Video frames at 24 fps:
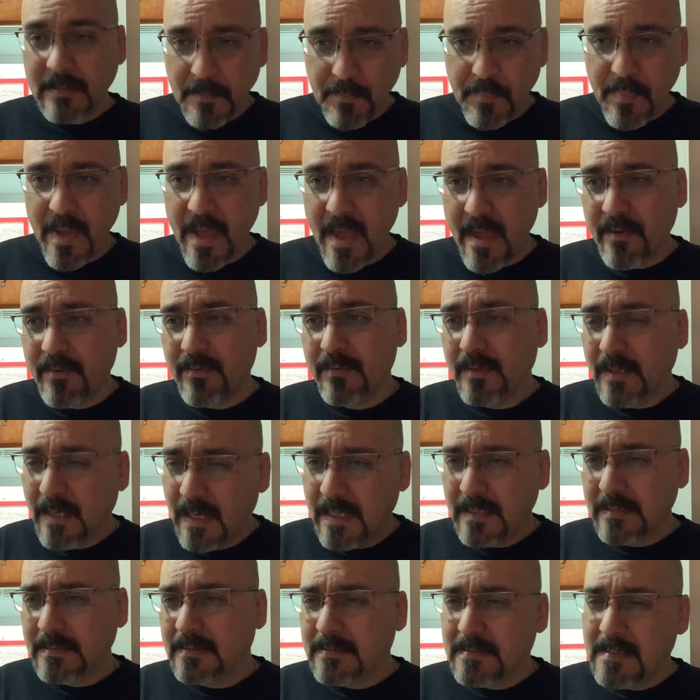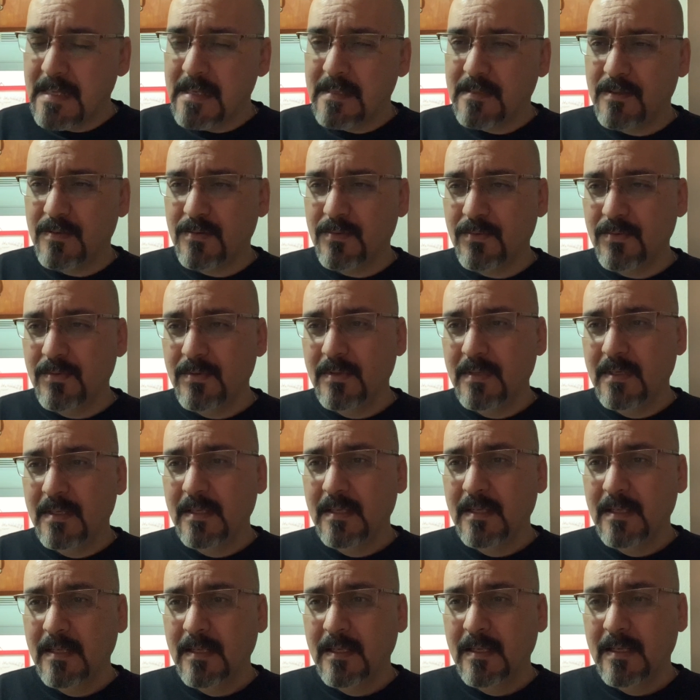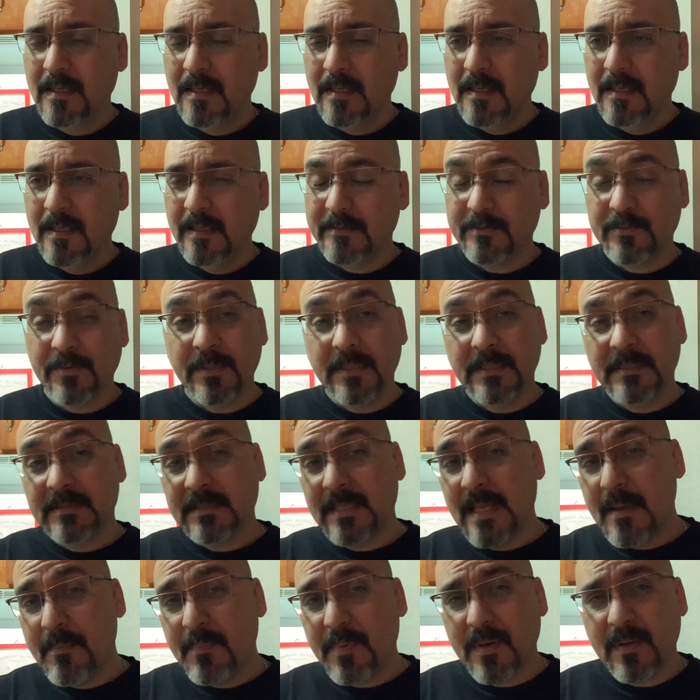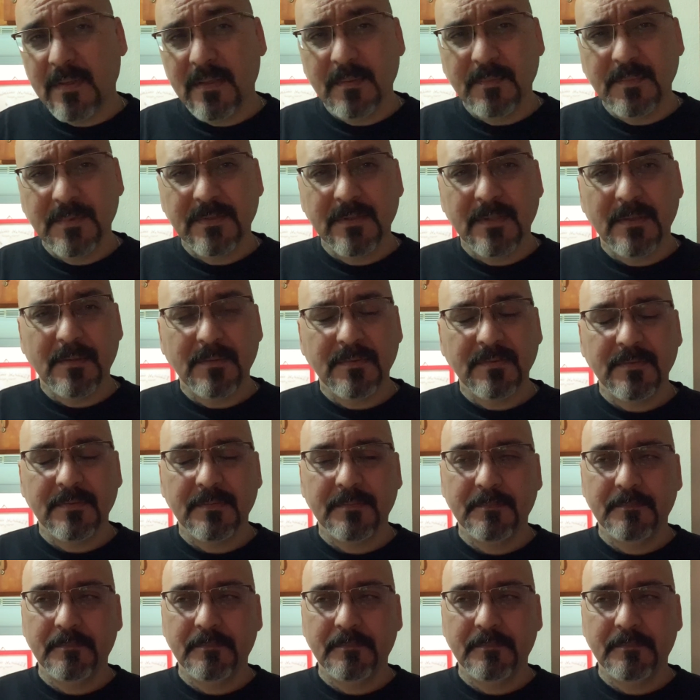pattern, they like the tattoo, so they slap it on themselves.